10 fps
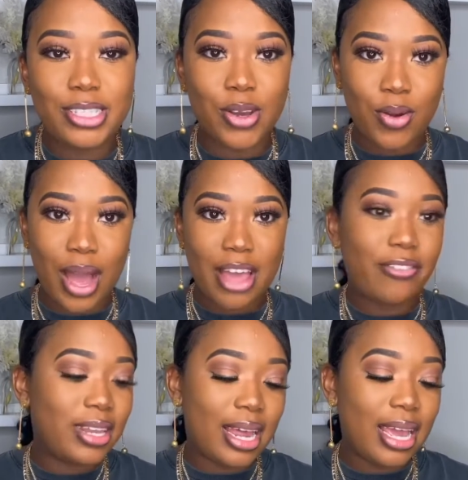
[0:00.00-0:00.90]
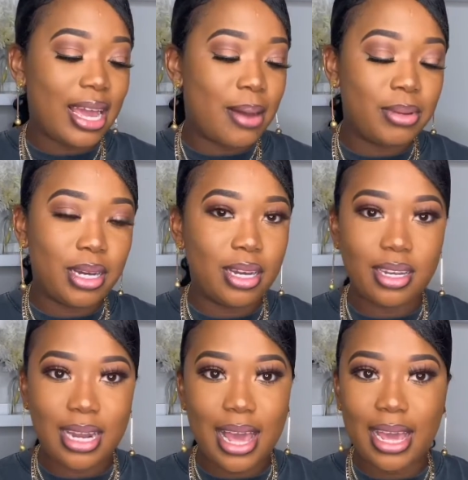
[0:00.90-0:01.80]
So I feel like I'm
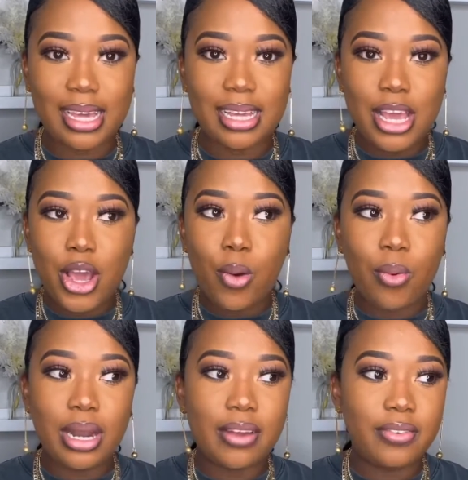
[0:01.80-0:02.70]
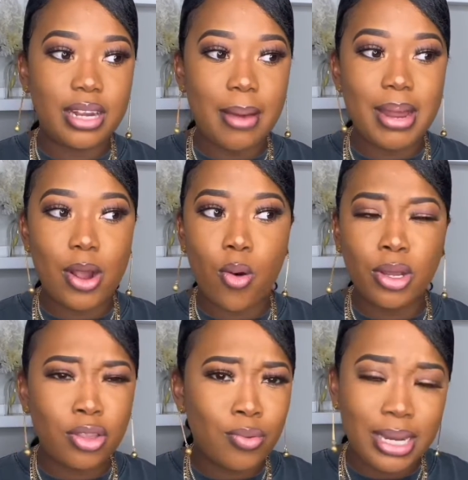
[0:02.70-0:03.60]
good. Like, whatever, I'm not
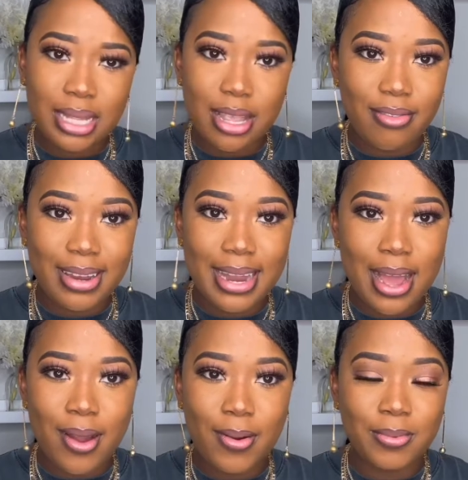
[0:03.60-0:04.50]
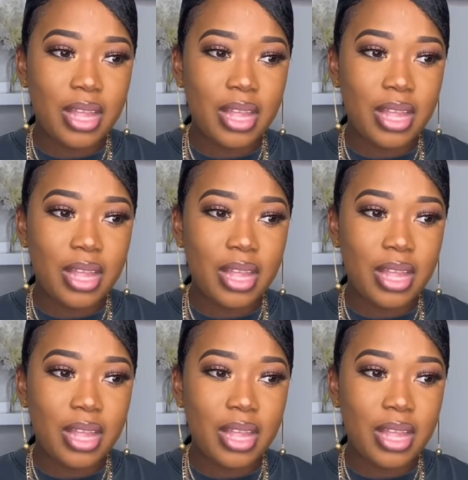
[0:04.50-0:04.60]
going through anything right now.